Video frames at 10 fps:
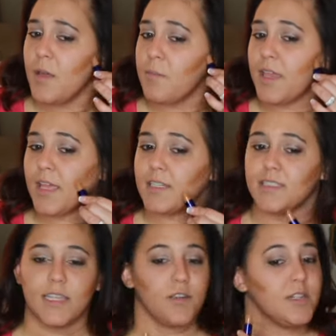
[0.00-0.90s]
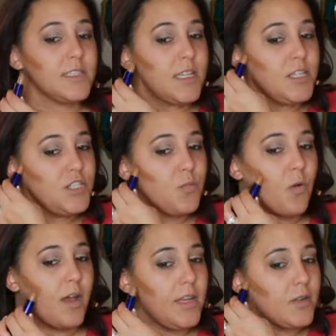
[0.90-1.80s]
Make it as thick or as thin as you
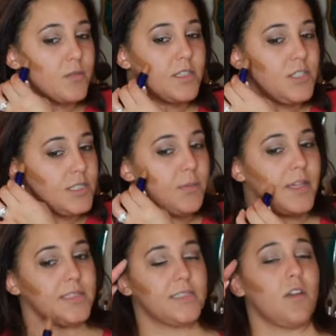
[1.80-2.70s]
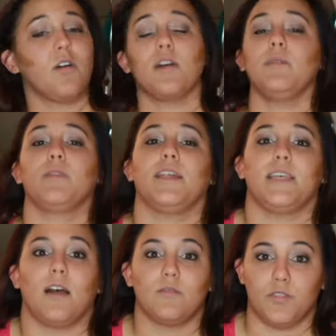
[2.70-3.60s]
want. It really just depends. It's all going to blend
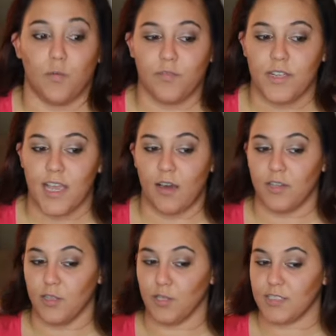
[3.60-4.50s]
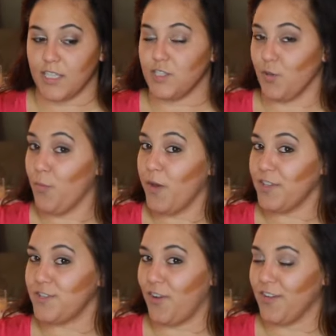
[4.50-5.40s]
out. Don't freak out. It looks like so
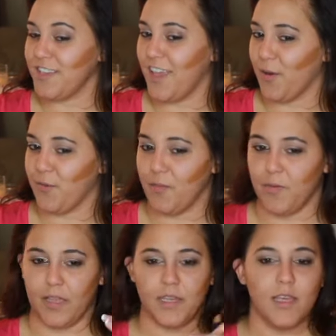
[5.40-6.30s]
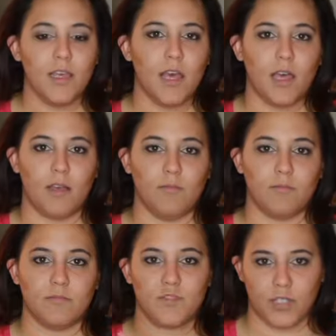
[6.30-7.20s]
much on camera, but
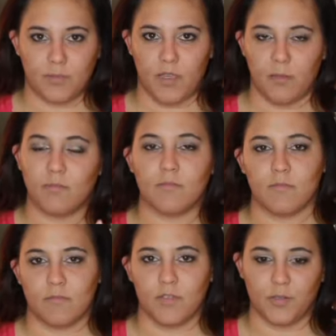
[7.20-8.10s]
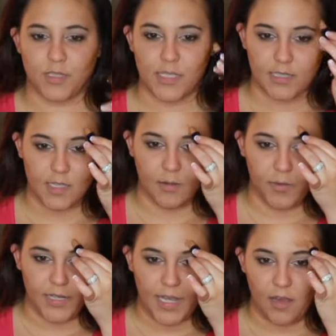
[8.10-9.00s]
trust me, you'll see it's going to
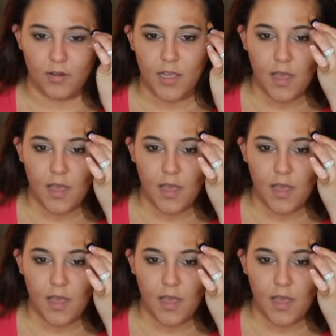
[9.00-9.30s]
blend out.